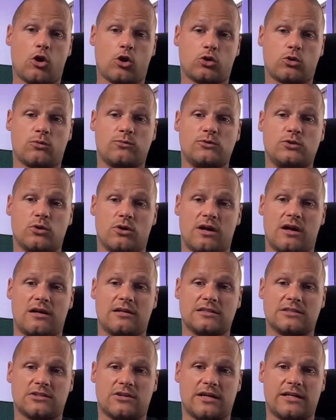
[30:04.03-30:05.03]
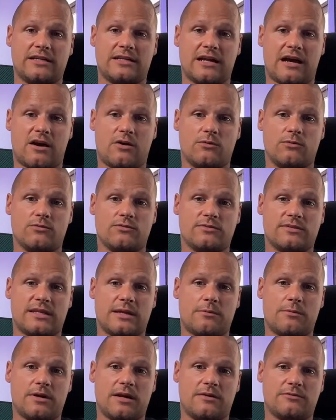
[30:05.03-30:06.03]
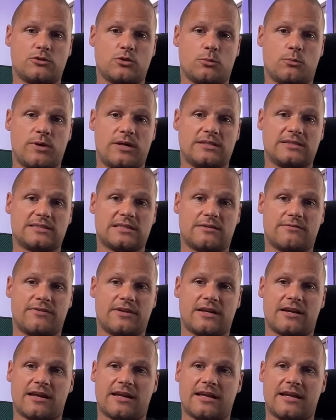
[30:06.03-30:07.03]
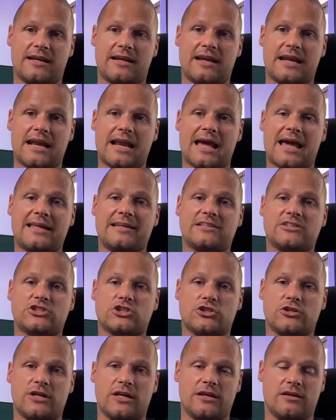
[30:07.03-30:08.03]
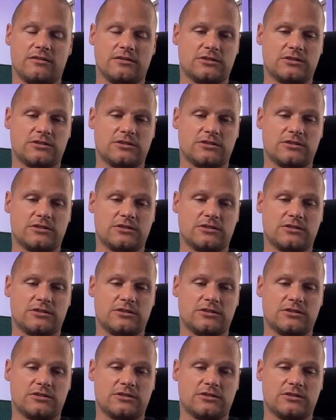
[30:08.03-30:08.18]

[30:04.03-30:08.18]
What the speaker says: of dollars right now. They will have to print something like a 9 trillion.